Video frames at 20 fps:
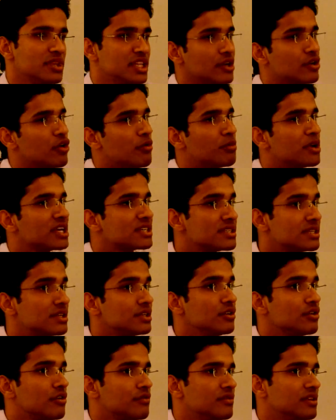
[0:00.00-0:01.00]
me the
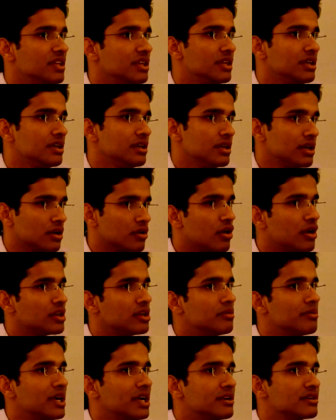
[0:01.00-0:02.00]
complexity of the
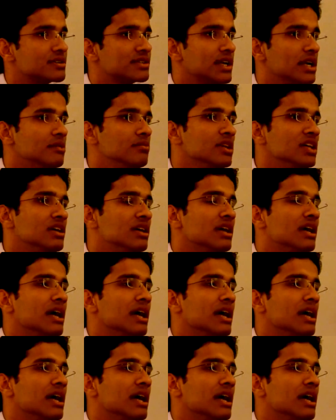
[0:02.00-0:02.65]
algorithm I described,